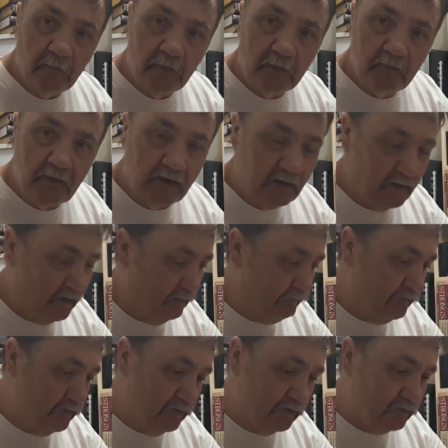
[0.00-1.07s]
But
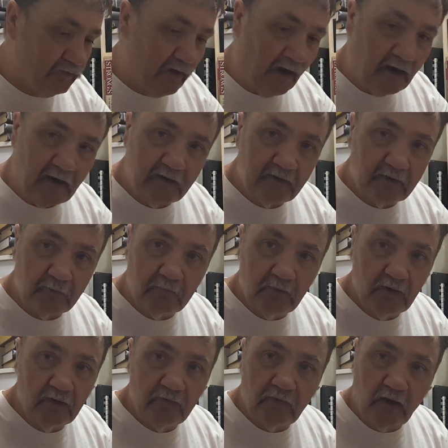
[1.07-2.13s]
if you're trying to
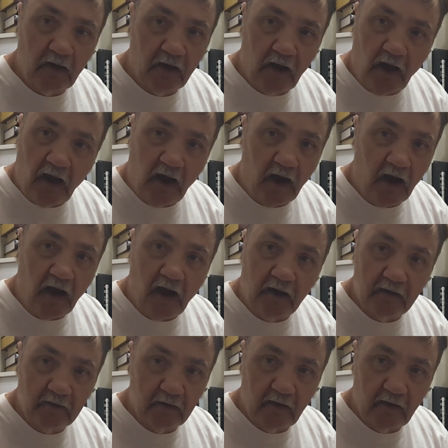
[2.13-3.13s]
move a lot,